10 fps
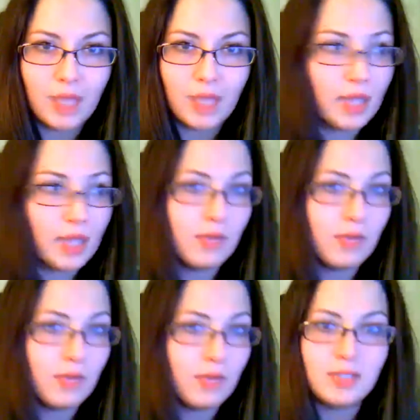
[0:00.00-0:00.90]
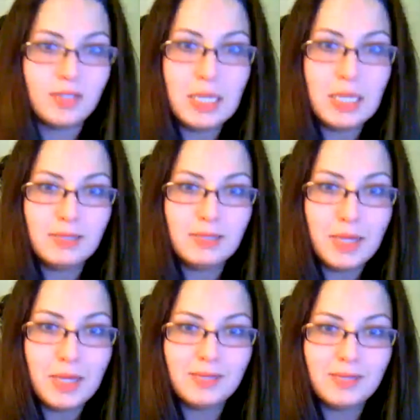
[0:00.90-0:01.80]
I said, we must seize the
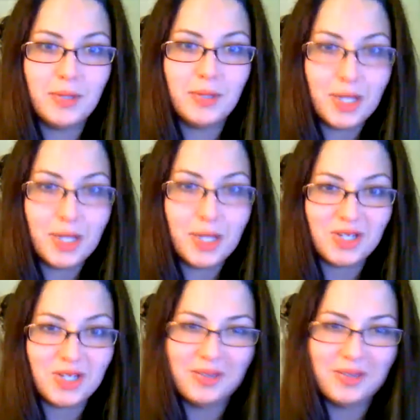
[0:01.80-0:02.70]
means of production.